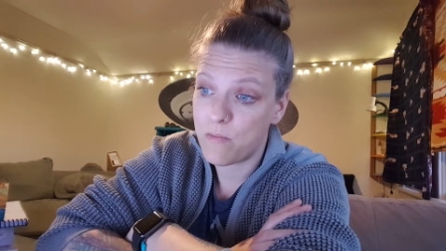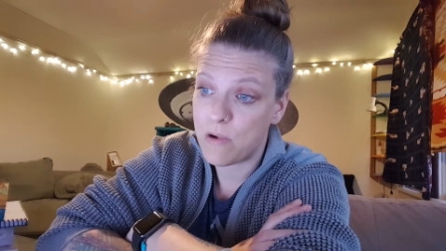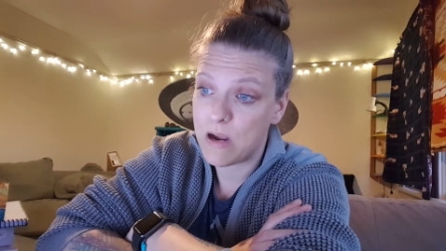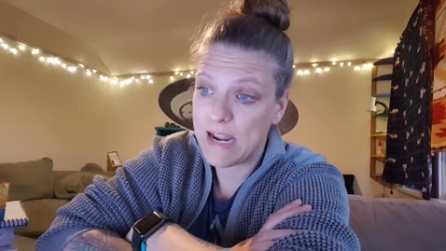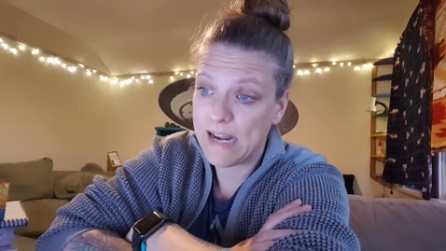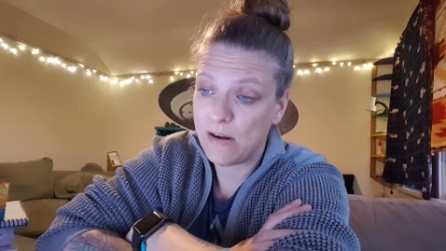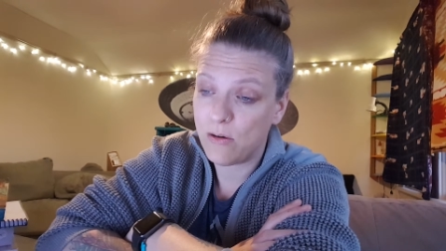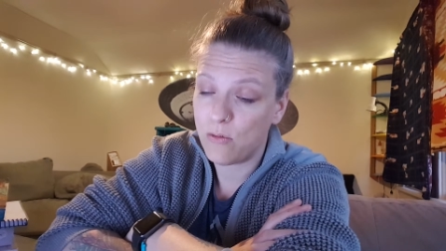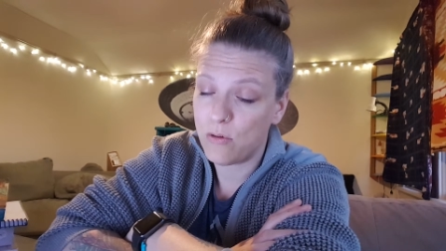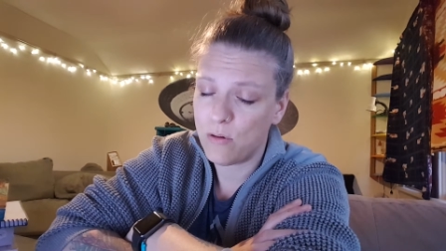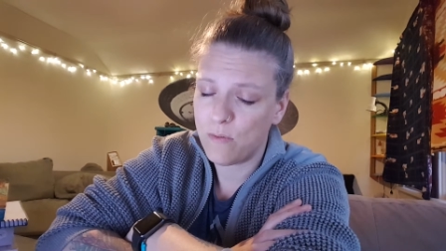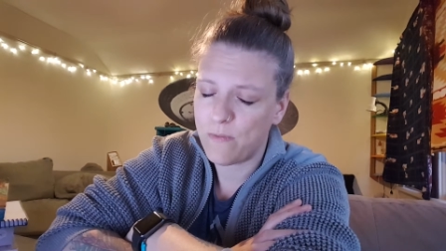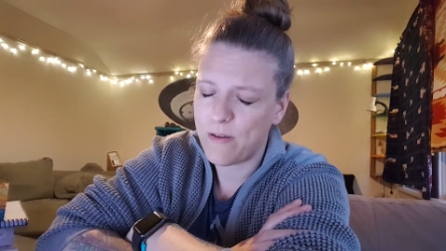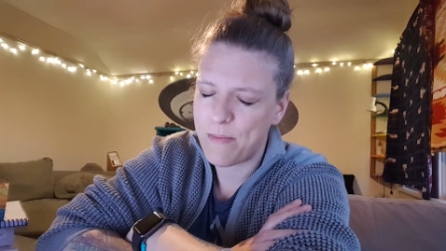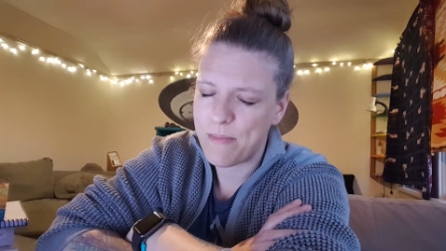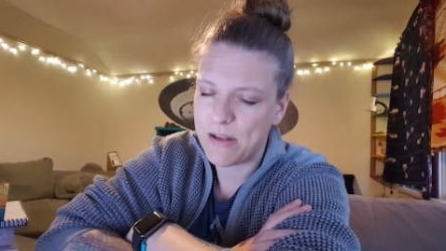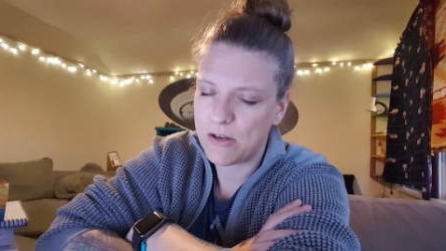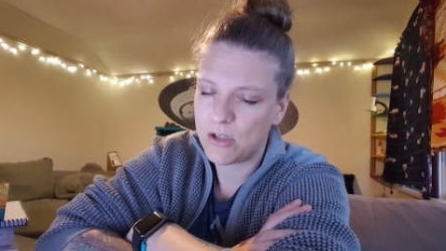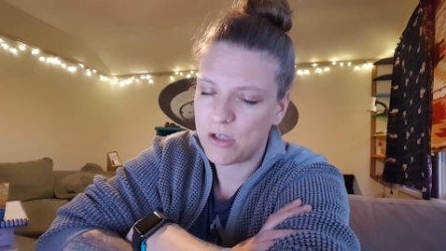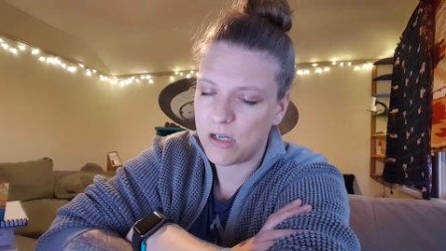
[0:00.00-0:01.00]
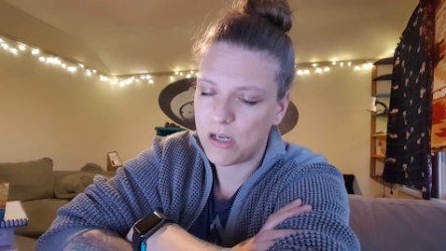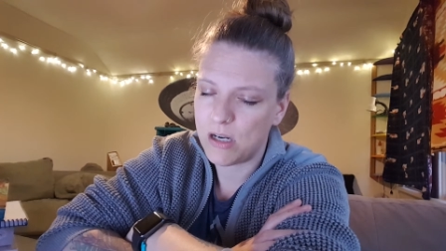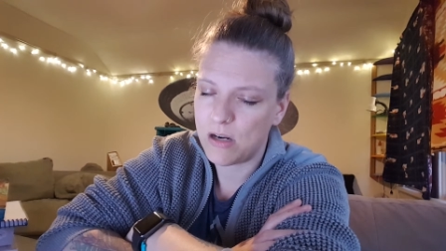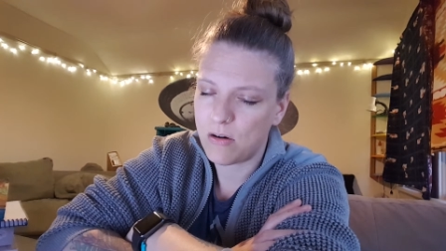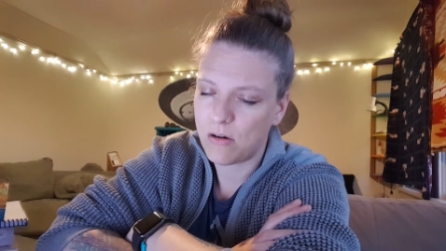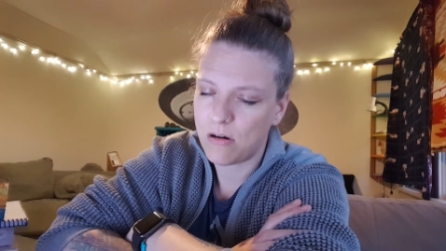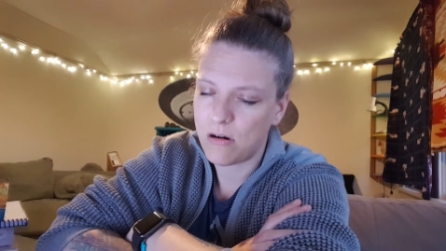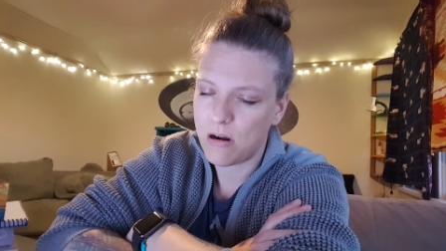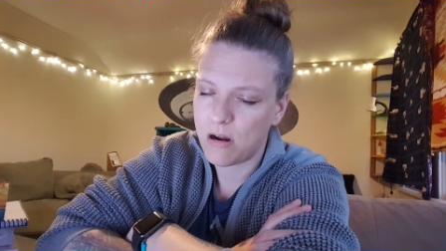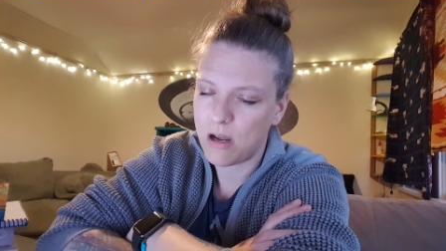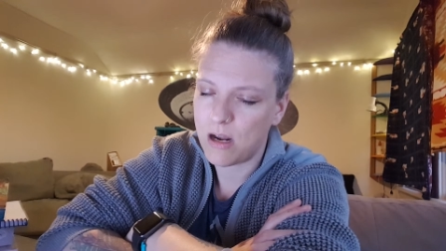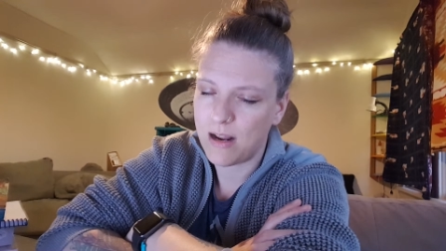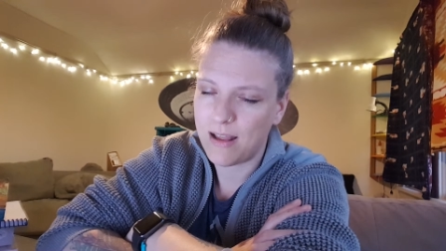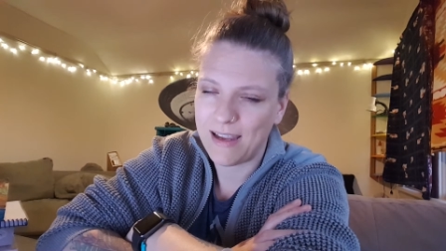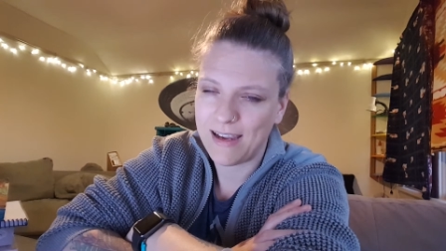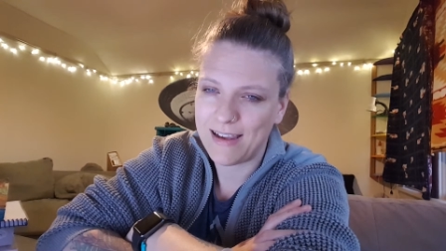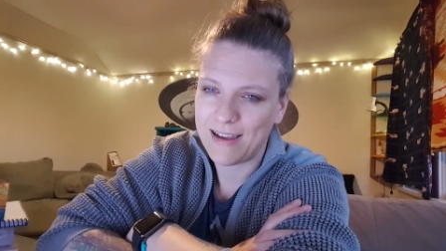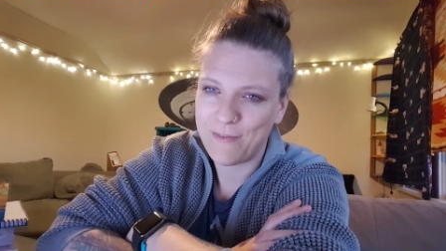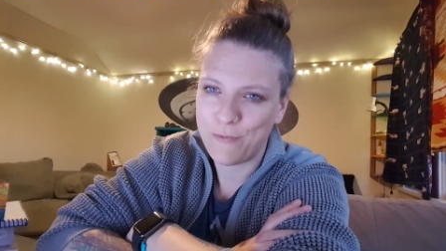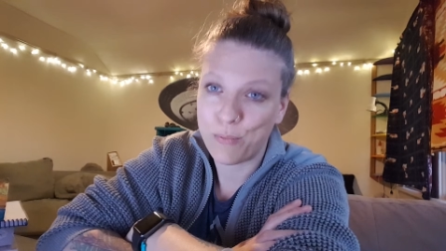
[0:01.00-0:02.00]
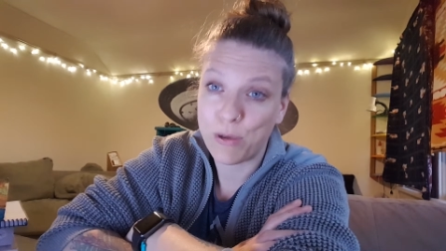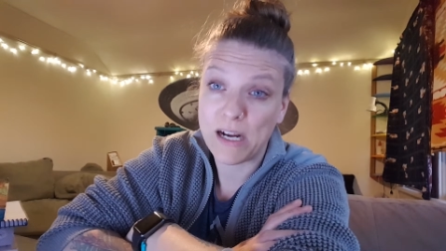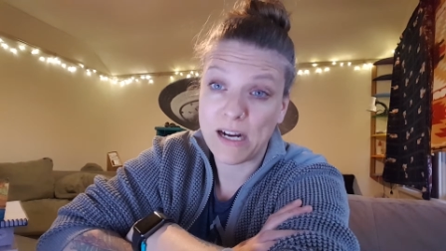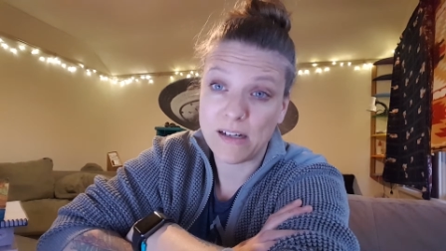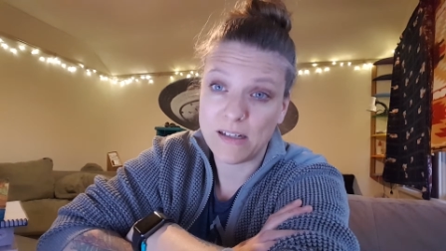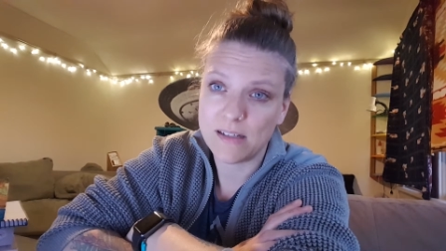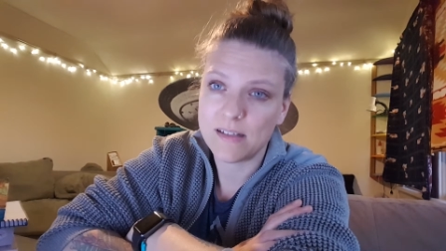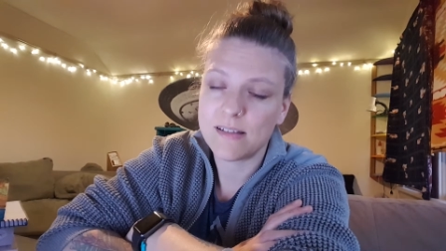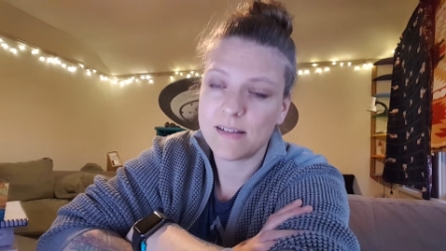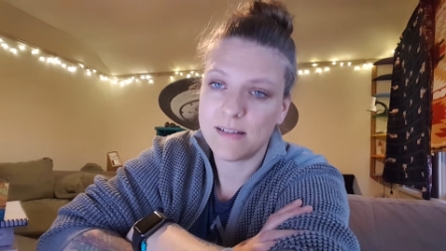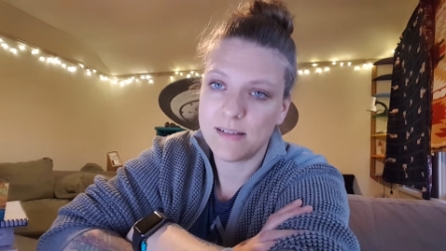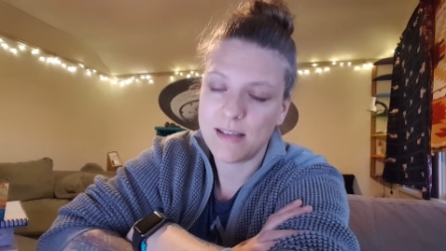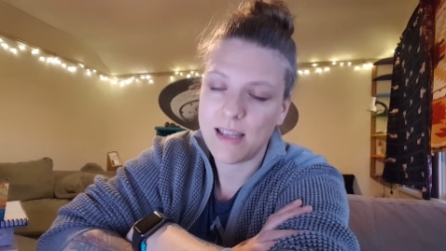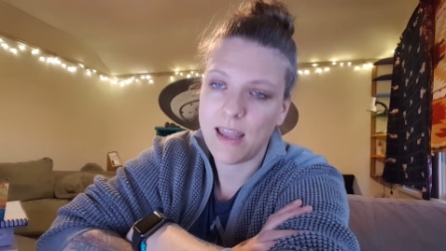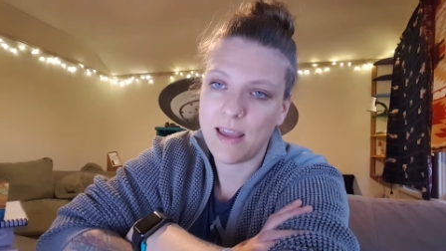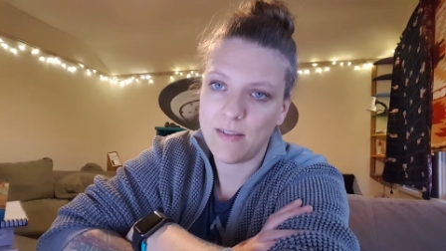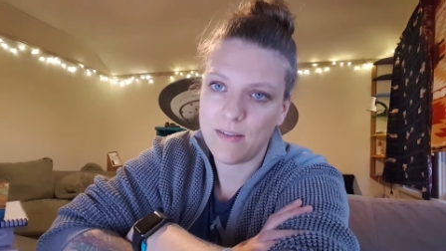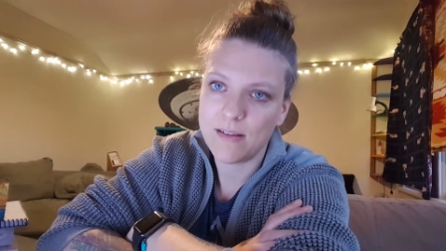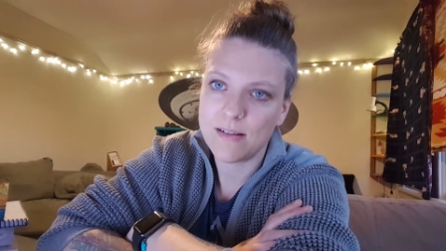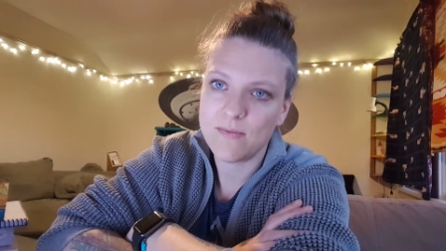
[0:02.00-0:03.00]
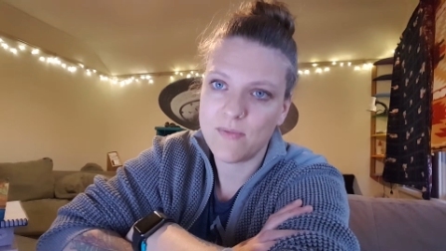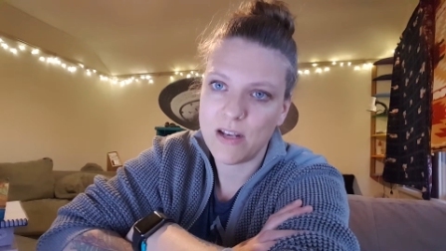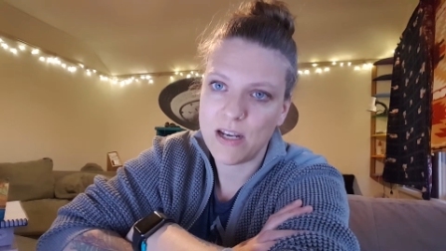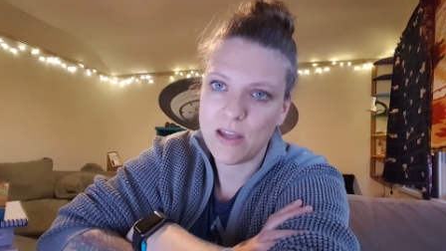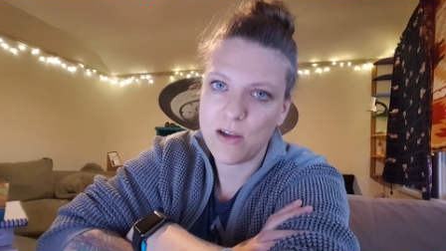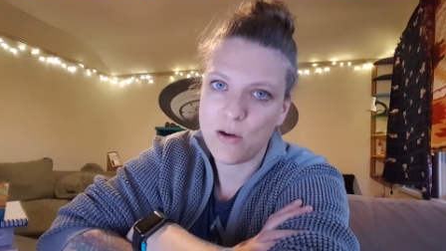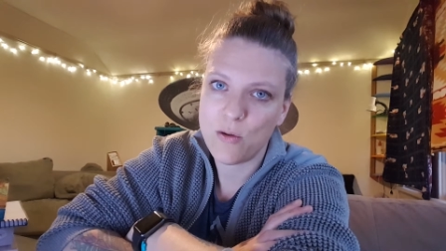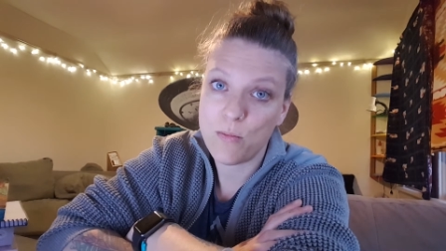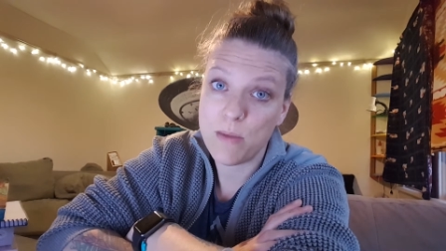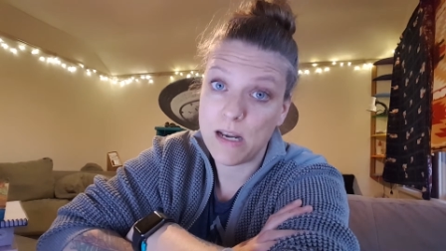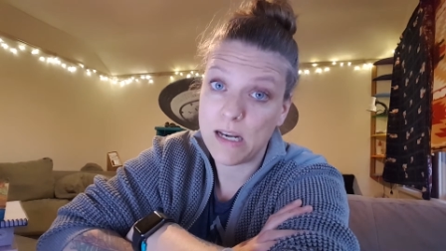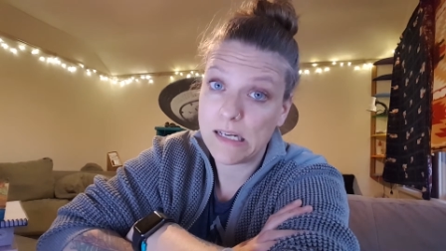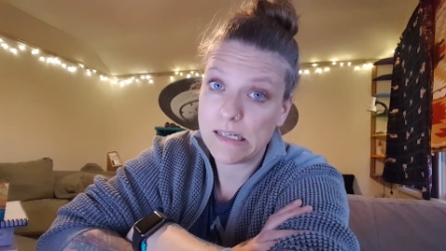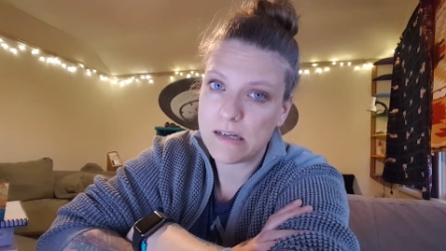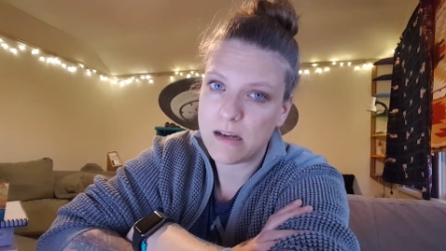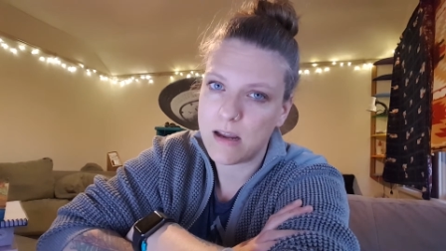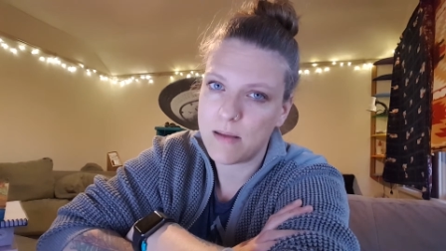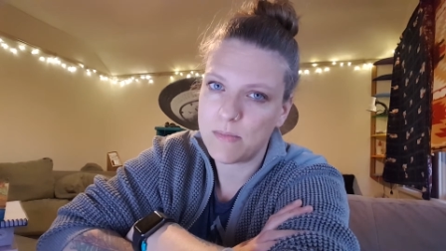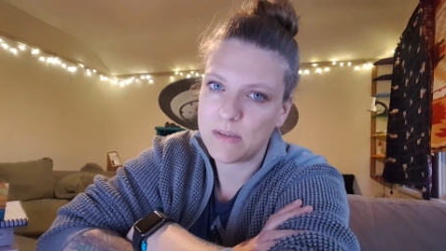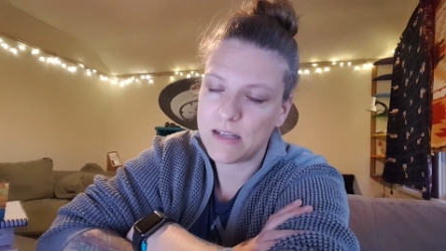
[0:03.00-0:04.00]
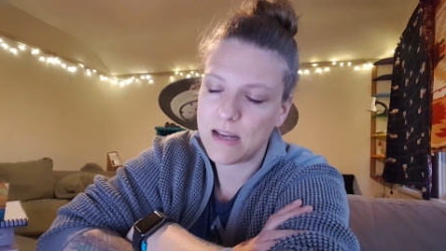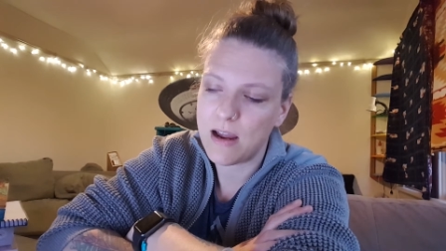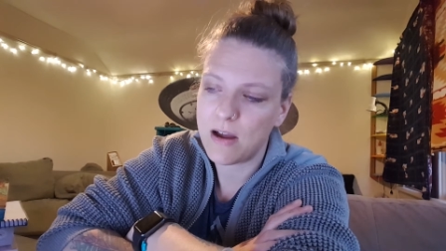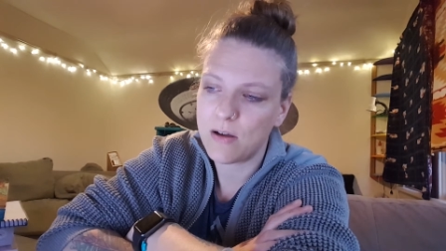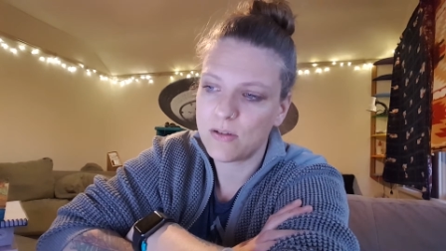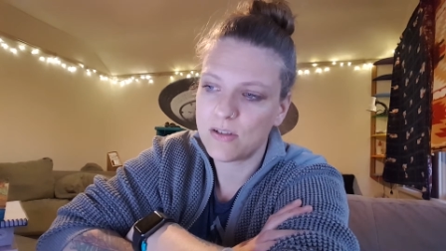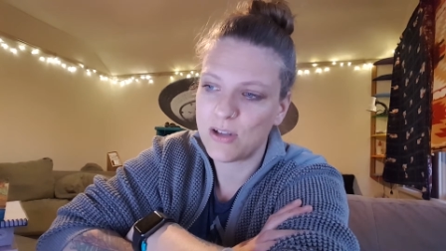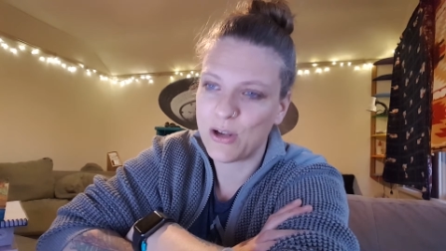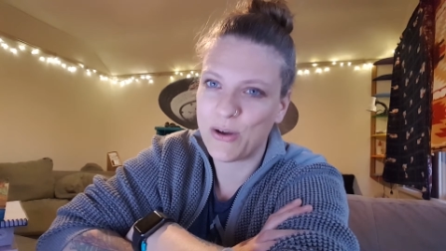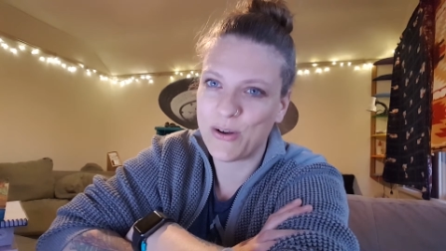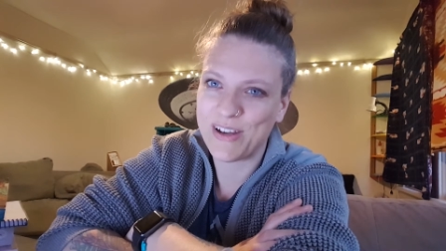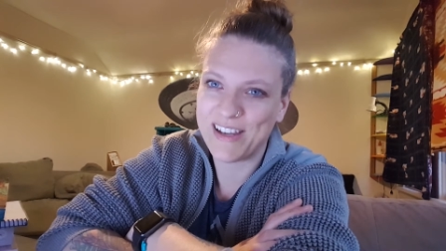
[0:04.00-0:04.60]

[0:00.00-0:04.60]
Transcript: I don't know if I mentioned it or not. Like, I've practiced saying this video many times now, so